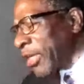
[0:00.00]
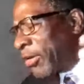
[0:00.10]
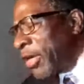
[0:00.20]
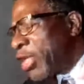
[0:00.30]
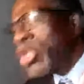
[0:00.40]

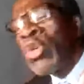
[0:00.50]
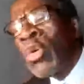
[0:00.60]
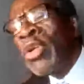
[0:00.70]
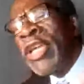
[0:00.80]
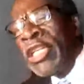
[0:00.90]
Secondary
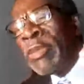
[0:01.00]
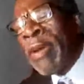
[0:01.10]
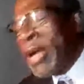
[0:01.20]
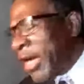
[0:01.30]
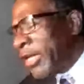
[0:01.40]
School in
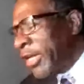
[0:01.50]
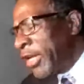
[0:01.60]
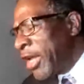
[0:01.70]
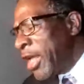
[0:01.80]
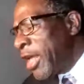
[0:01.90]

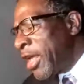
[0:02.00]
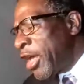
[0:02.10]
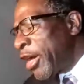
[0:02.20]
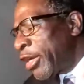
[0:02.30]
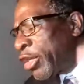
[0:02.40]
Chipangali,
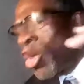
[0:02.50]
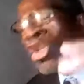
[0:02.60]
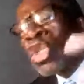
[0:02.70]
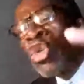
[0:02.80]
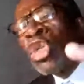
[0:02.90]

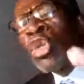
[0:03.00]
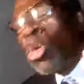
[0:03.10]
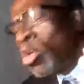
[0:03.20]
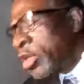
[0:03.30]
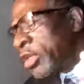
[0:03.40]
those 2
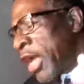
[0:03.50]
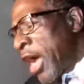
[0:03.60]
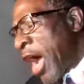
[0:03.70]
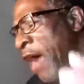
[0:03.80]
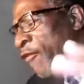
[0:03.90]
schools
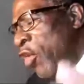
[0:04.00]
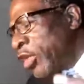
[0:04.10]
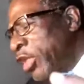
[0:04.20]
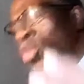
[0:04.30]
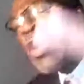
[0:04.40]
have
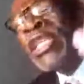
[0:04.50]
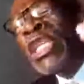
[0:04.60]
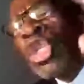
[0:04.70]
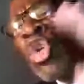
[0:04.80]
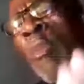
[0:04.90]
got
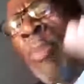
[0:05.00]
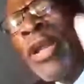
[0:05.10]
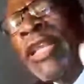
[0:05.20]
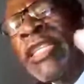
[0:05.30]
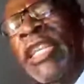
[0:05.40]
22
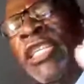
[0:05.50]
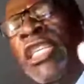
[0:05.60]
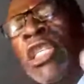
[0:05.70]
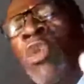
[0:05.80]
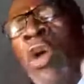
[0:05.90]
polling
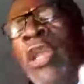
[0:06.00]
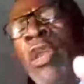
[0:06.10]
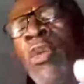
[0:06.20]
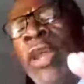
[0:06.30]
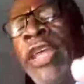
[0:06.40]
stations in
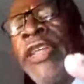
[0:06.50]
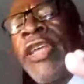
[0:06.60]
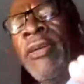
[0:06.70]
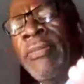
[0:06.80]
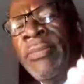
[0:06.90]
one area.